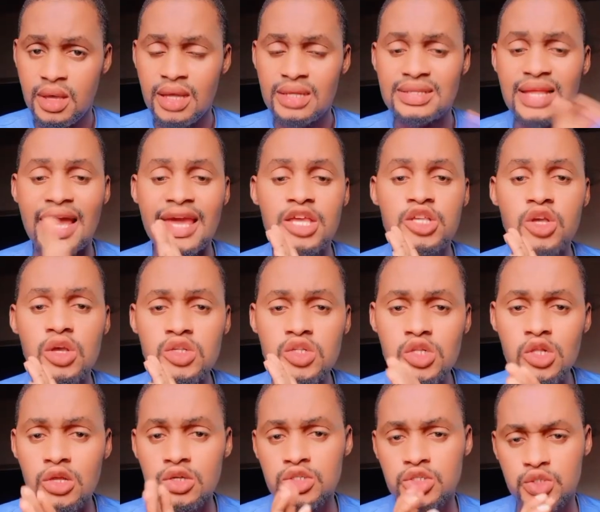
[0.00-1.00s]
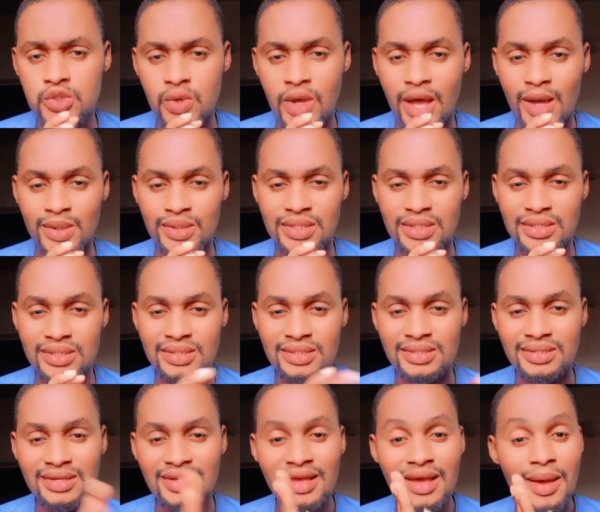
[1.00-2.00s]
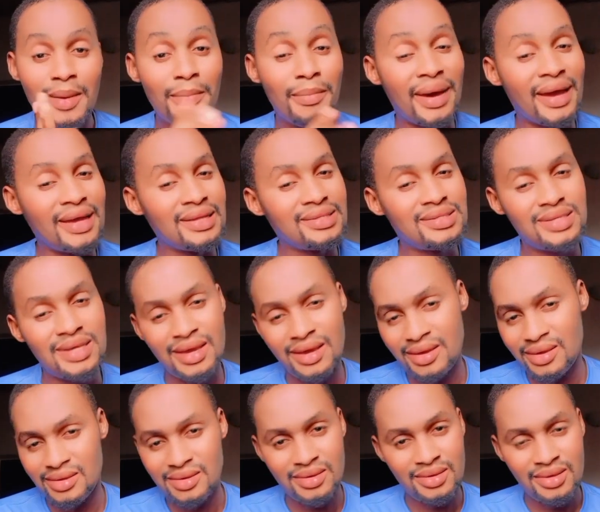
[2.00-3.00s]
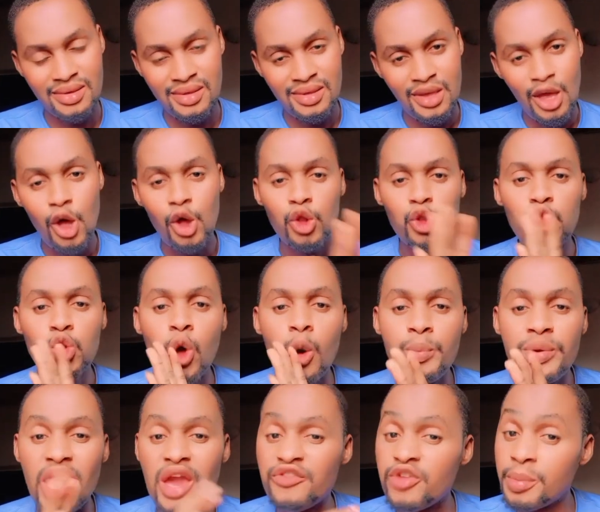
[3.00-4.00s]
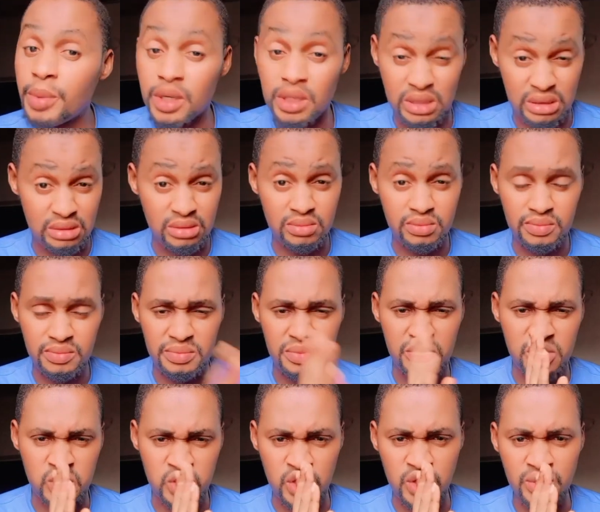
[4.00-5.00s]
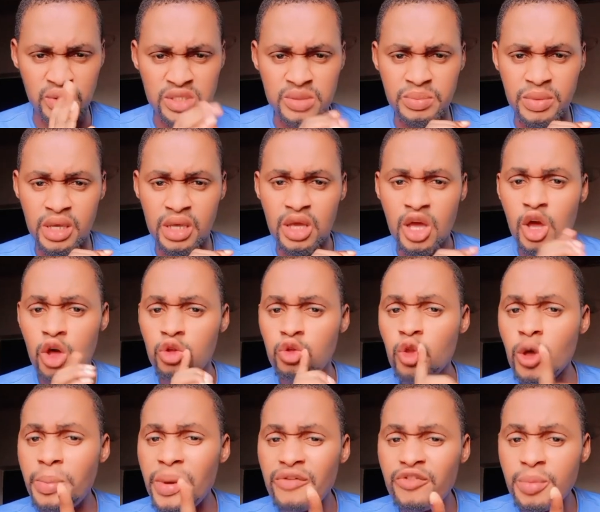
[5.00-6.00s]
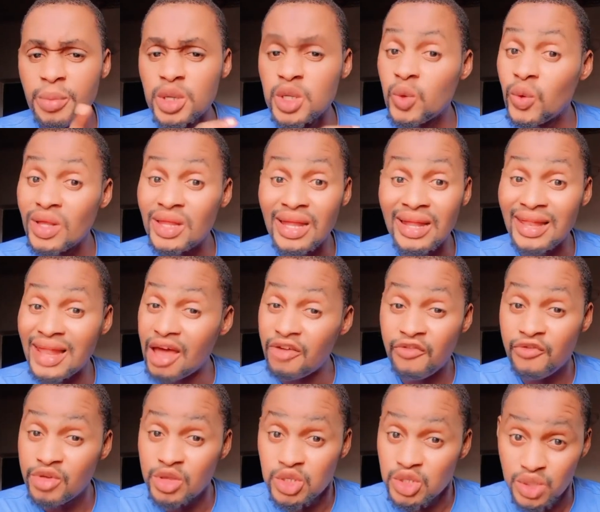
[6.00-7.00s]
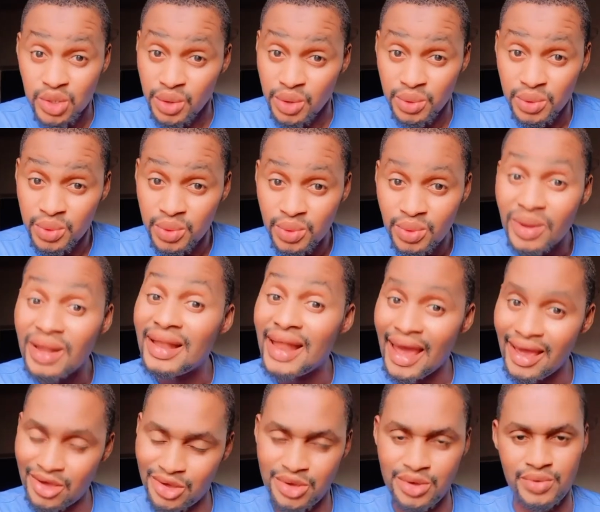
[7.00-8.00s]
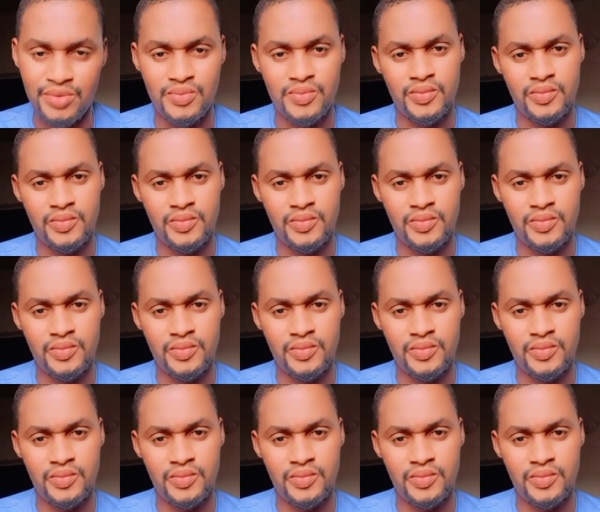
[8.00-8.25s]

That he just launched two houses, my dear. Not everybody where they laugh with you like you.